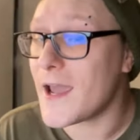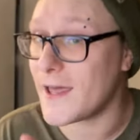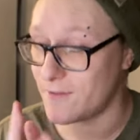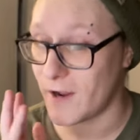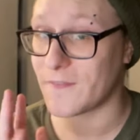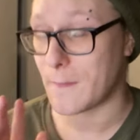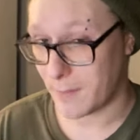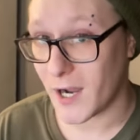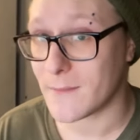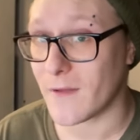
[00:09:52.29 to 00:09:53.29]
and they're at the
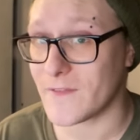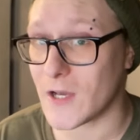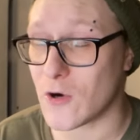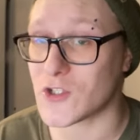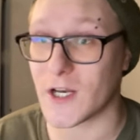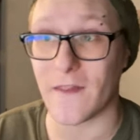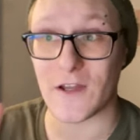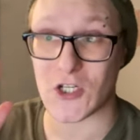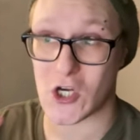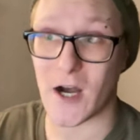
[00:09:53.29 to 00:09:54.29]
bottom of the ocean and the
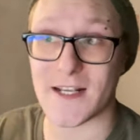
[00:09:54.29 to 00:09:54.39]
shark